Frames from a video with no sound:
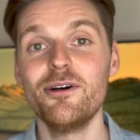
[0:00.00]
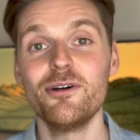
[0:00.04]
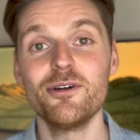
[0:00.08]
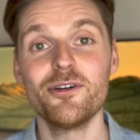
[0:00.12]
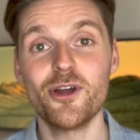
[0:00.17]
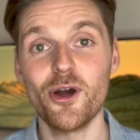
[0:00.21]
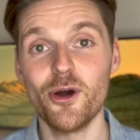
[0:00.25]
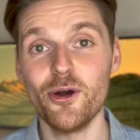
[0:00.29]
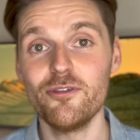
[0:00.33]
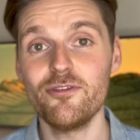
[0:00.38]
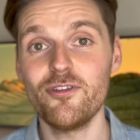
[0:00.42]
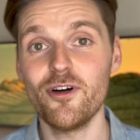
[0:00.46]

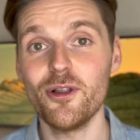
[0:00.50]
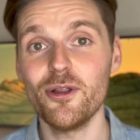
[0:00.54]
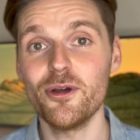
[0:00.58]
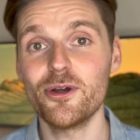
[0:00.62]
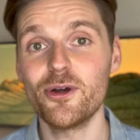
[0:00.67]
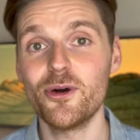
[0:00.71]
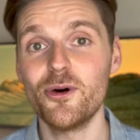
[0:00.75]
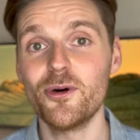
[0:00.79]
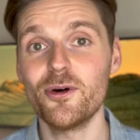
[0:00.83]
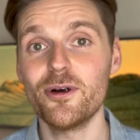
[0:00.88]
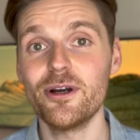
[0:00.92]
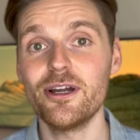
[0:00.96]
Go follow
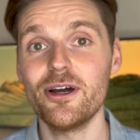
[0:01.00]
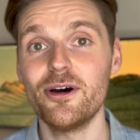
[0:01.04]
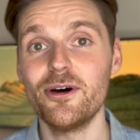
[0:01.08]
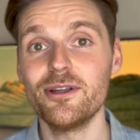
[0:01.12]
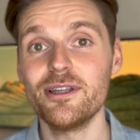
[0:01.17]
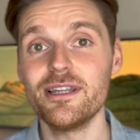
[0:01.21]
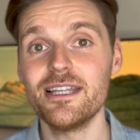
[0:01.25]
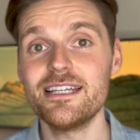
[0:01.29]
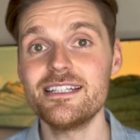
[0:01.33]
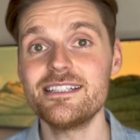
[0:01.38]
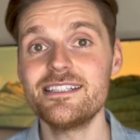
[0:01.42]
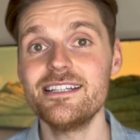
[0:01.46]
Cory on
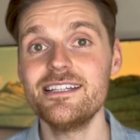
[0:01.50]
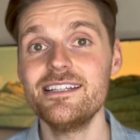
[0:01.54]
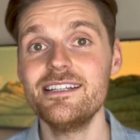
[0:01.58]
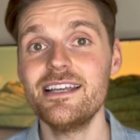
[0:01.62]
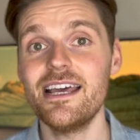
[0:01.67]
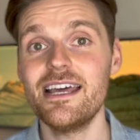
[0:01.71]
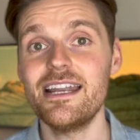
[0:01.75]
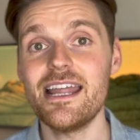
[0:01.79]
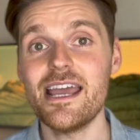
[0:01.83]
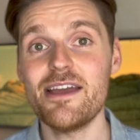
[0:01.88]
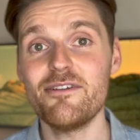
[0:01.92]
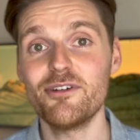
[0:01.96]
LinkedIn
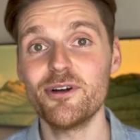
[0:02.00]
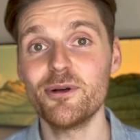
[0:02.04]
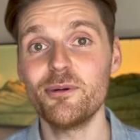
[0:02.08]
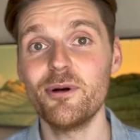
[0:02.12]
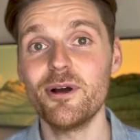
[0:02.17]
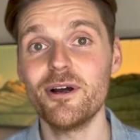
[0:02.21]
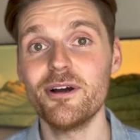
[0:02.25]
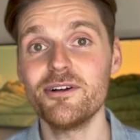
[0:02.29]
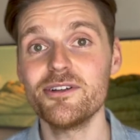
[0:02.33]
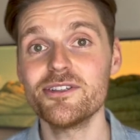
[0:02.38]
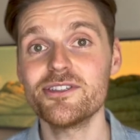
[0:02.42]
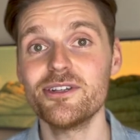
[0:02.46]
and everywhere
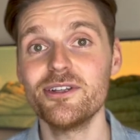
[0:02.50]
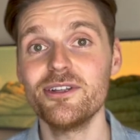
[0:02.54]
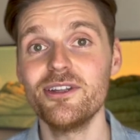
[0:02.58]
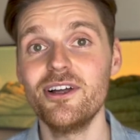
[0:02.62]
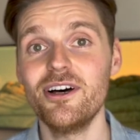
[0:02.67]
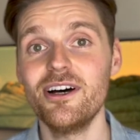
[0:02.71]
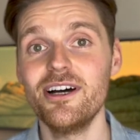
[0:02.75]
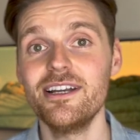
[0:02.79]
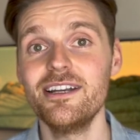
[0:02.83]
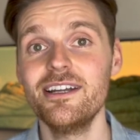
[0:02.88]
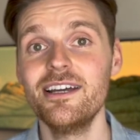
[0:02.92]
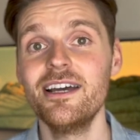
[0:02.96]
else
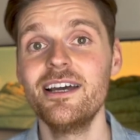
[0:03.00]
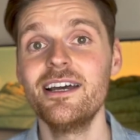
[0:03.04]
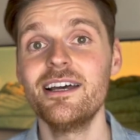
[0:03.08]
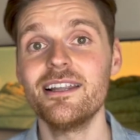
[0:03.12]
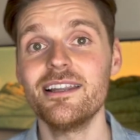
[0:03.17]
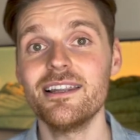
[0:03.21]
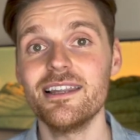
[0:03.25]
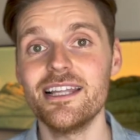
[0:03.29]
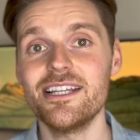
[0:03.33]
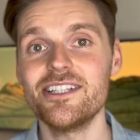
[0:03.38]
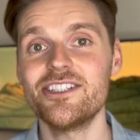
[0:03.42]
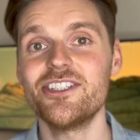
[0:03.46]
online.
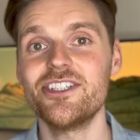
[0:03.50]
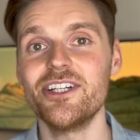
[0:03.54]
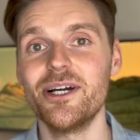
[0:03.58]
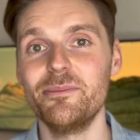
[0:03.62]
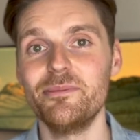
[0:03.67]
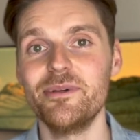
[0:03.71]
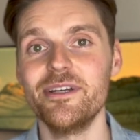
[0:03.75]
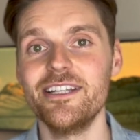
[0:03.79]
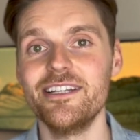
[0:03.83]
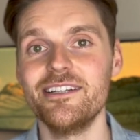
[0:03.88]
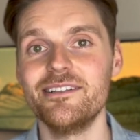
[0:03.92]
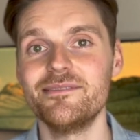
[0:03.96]
Let's jump
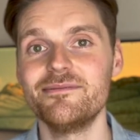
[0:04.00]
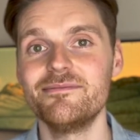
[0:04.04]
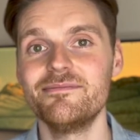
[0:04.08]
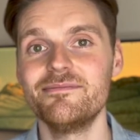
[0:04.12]
in.